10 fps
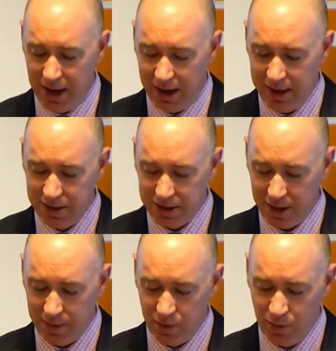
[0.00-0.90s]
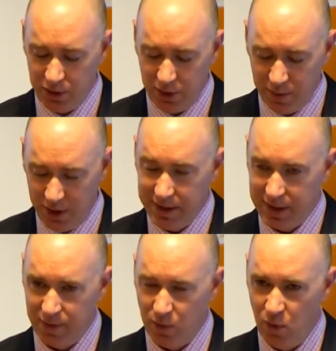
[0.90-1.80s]
Ladies and gentlemen, would you please
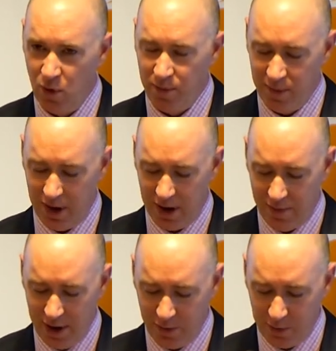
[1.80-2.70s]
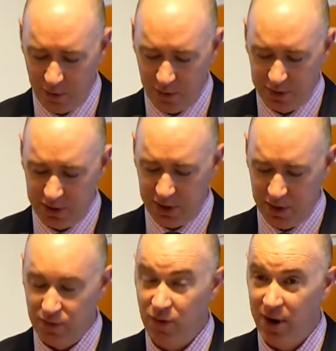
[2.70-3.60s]
give a warm round of applause
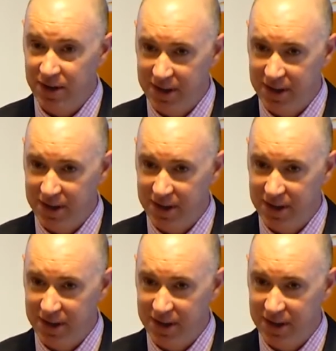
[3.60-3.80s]
to Ryan